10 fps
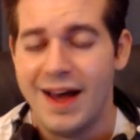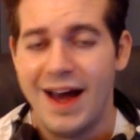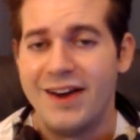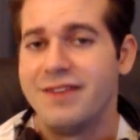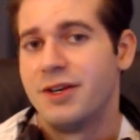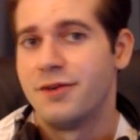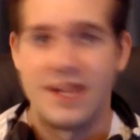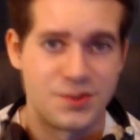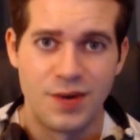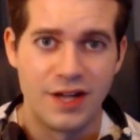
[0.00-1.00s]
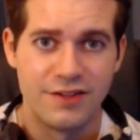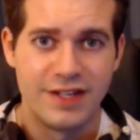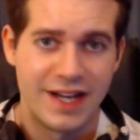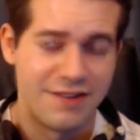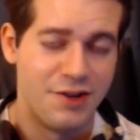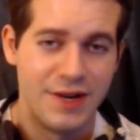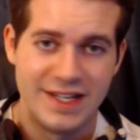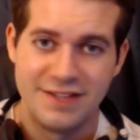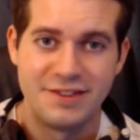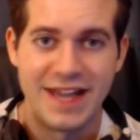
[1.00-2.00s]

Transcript: I don't even know if that's relevant. I have no idea if it